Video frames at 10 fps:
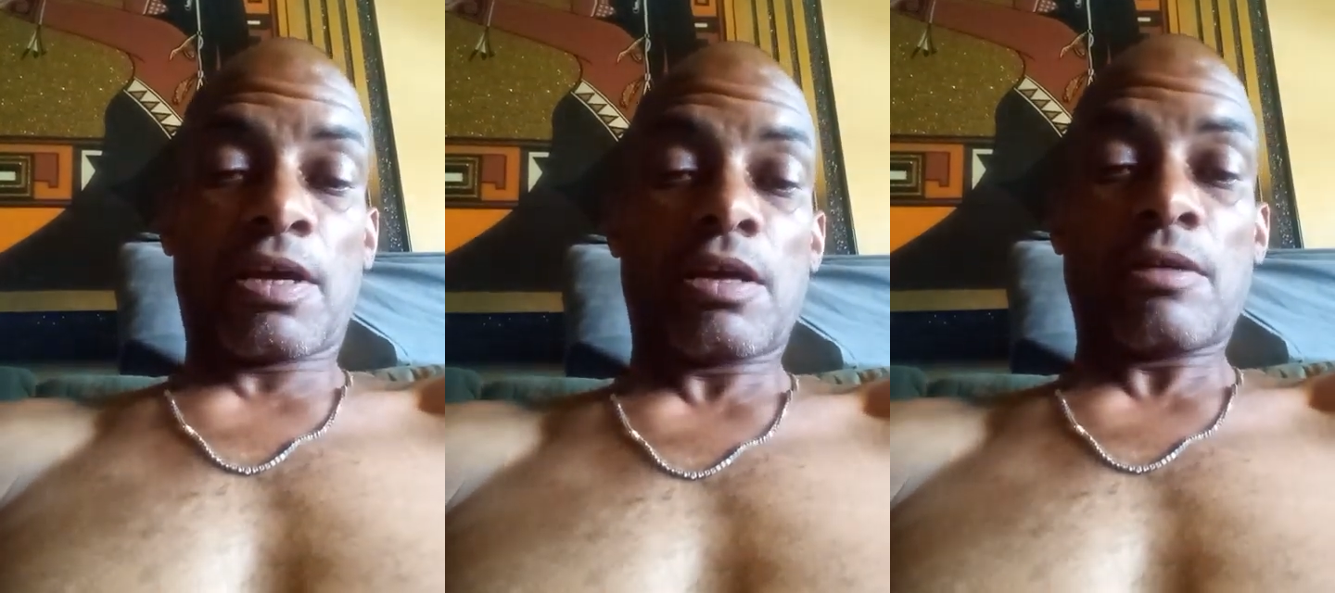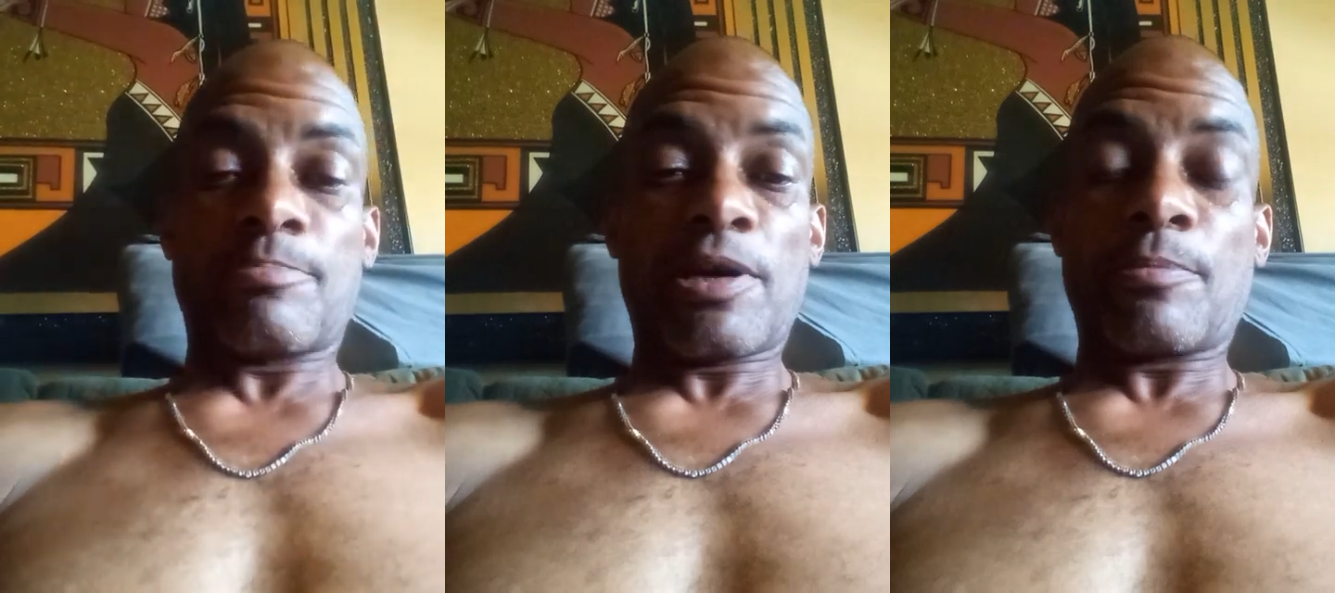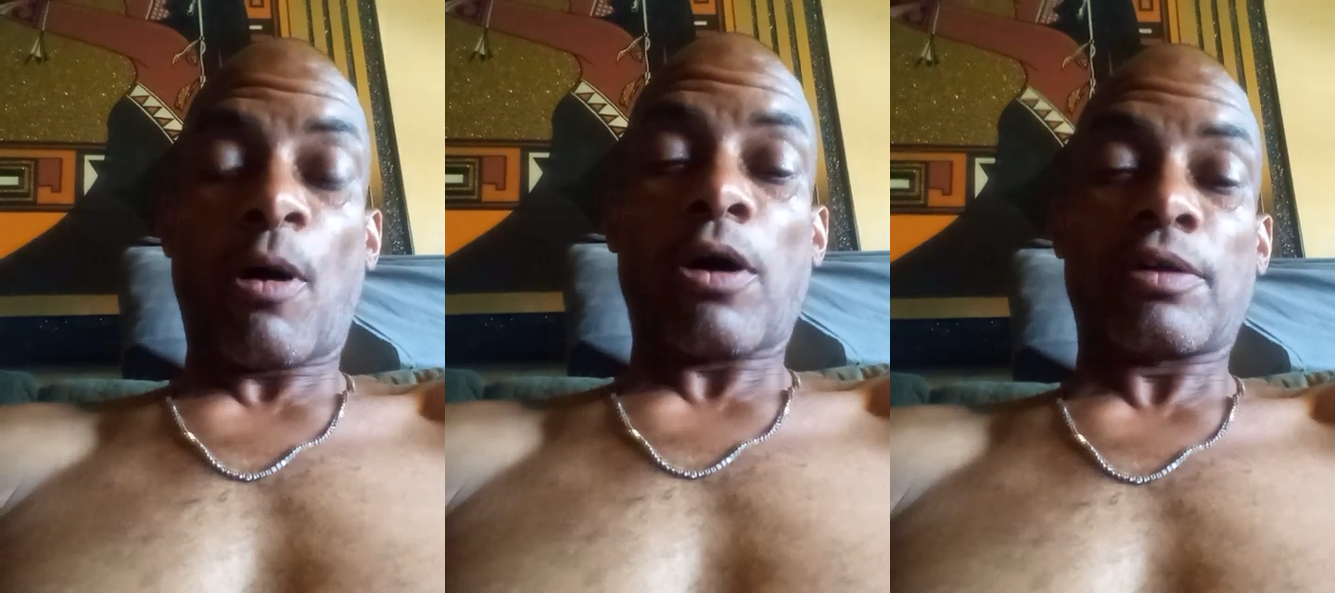and a big
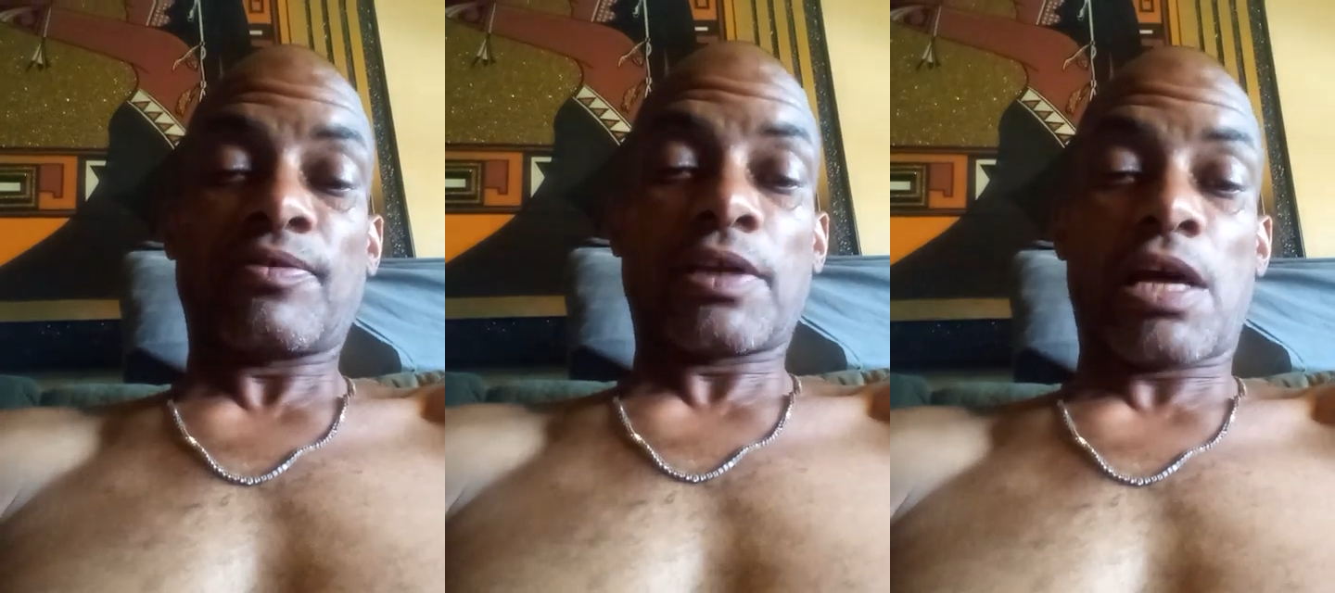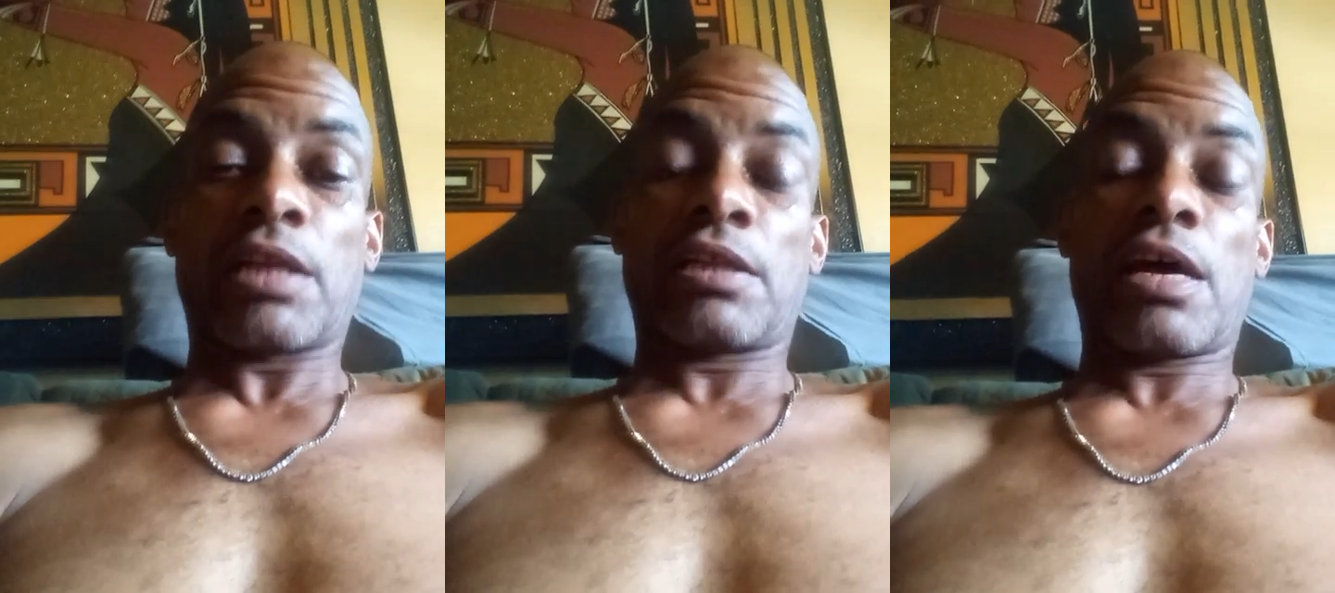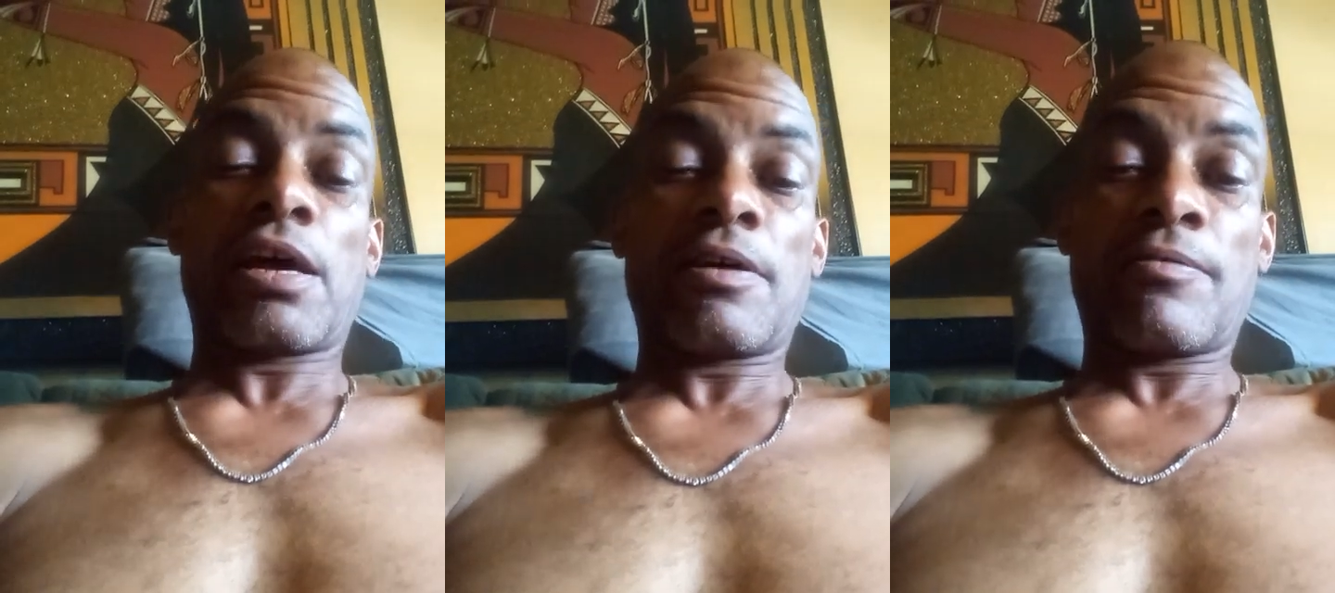part of it at
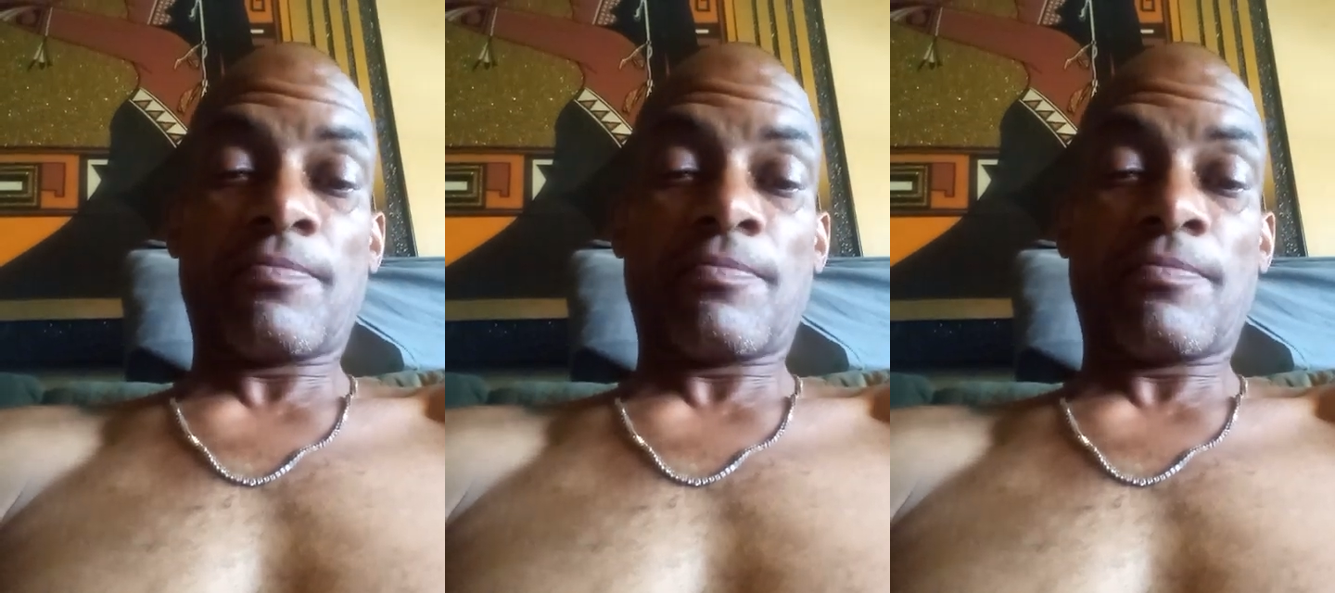that.